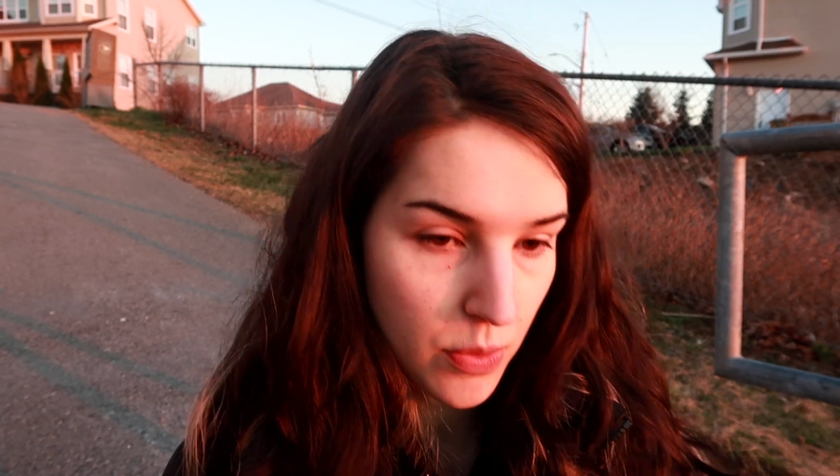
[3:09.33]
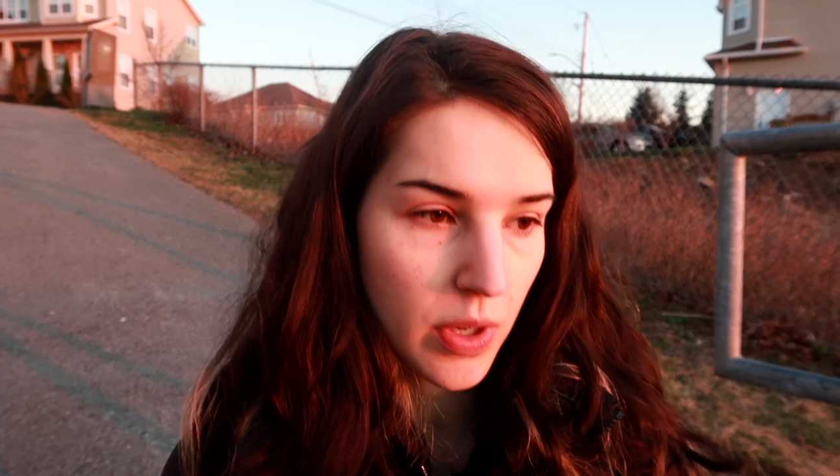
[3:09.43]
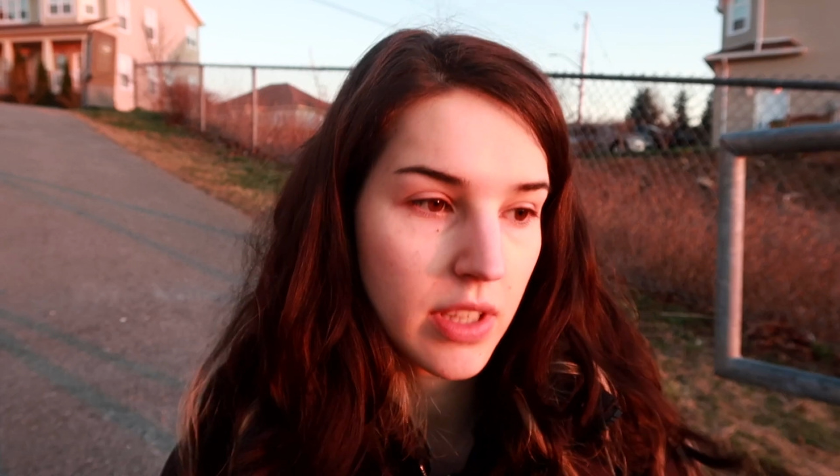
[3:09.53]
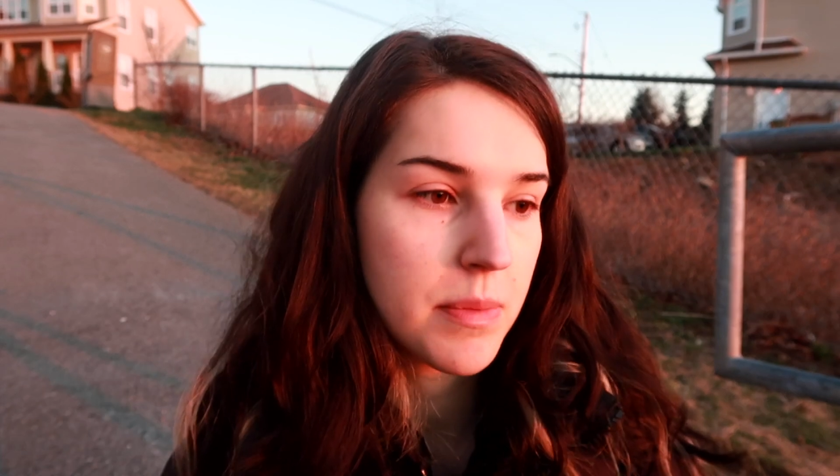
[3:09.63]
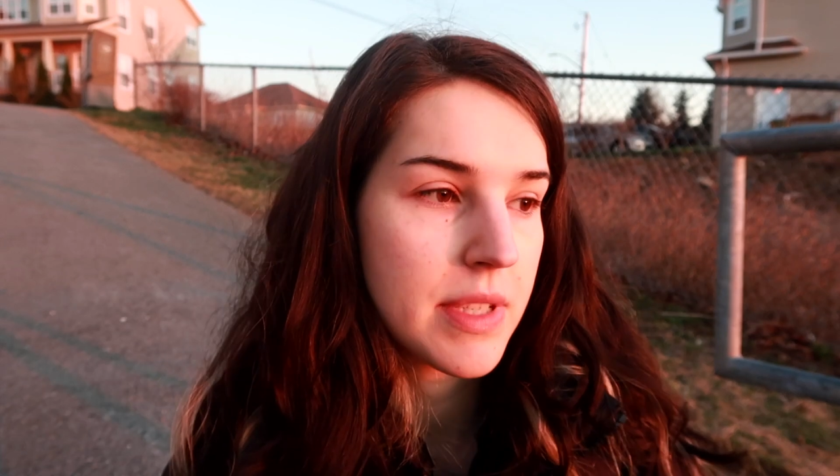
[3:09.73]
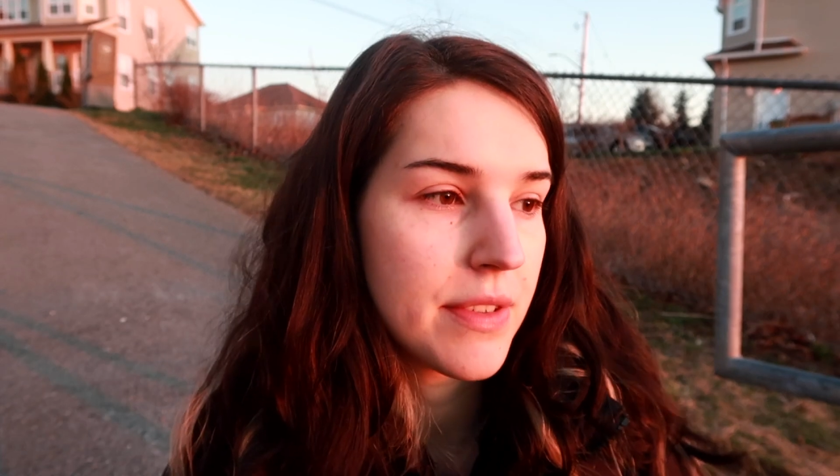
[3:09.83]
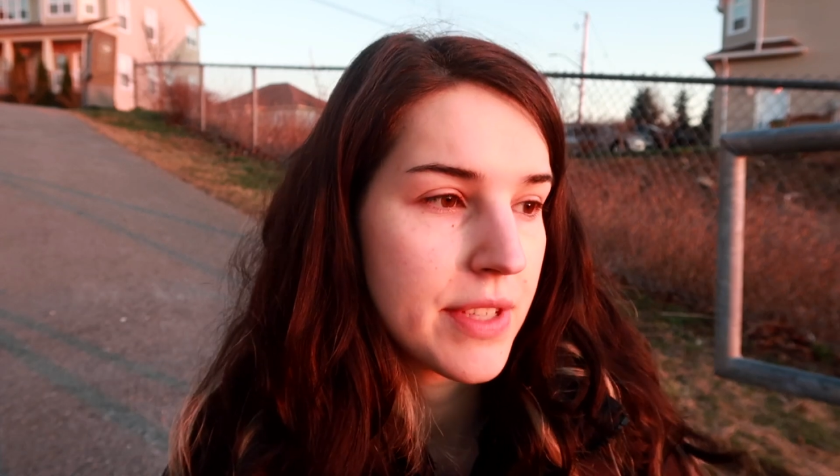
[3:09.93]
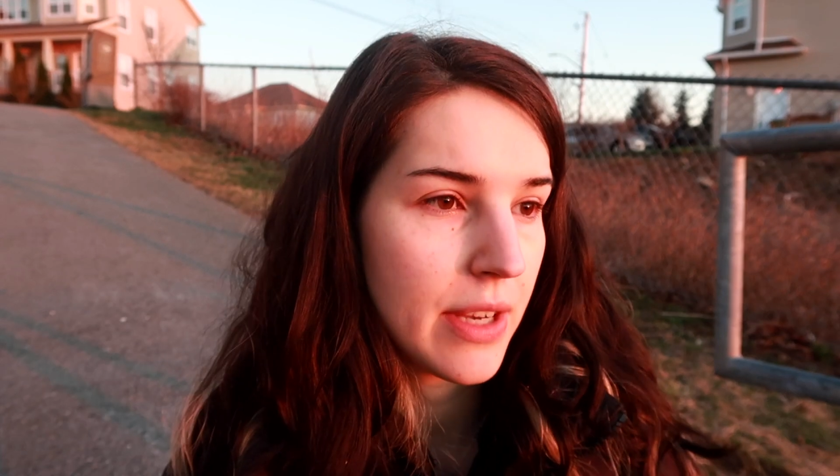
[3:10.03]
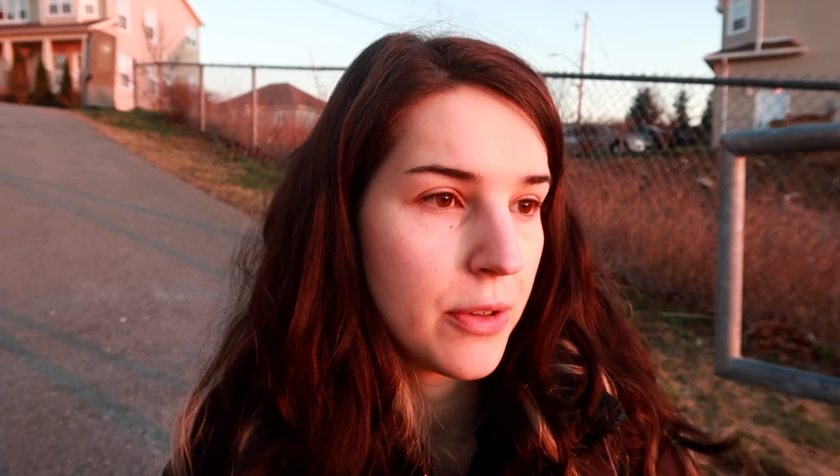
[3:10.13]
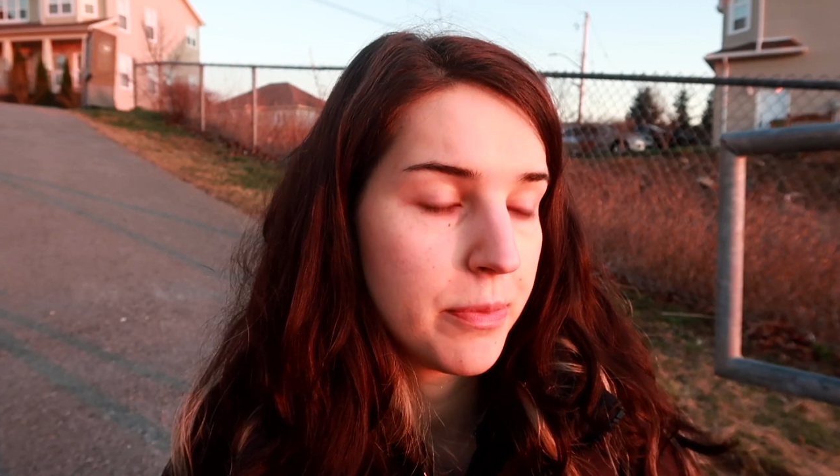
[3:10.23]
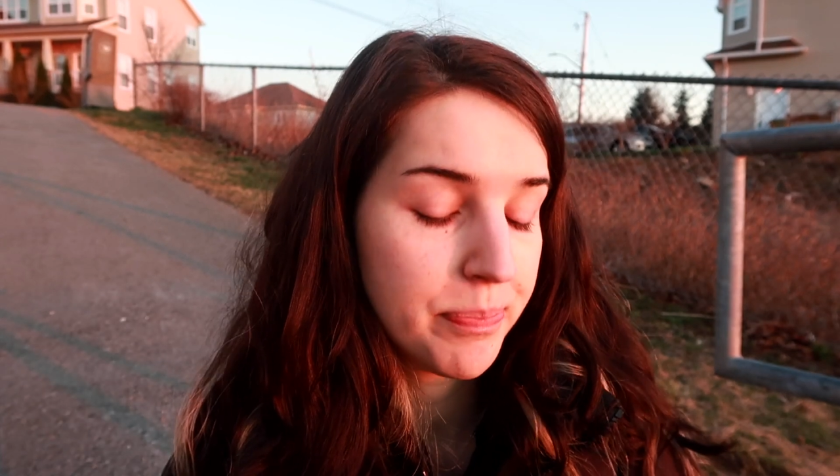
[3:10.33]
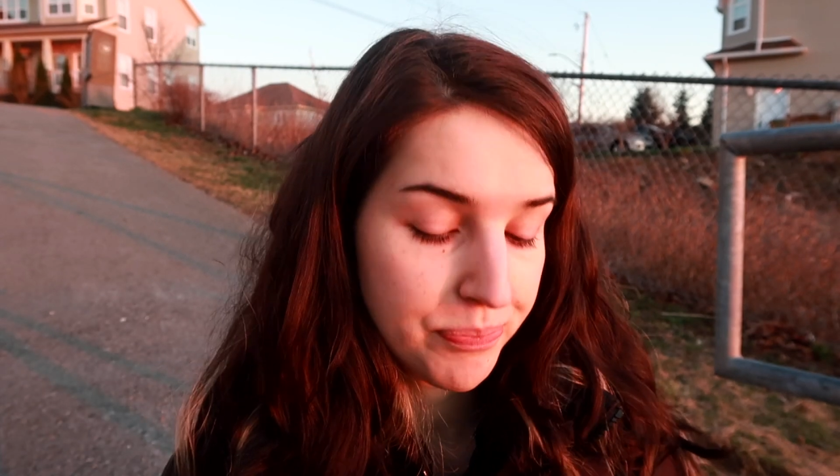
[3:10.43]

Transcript: will work themselves out.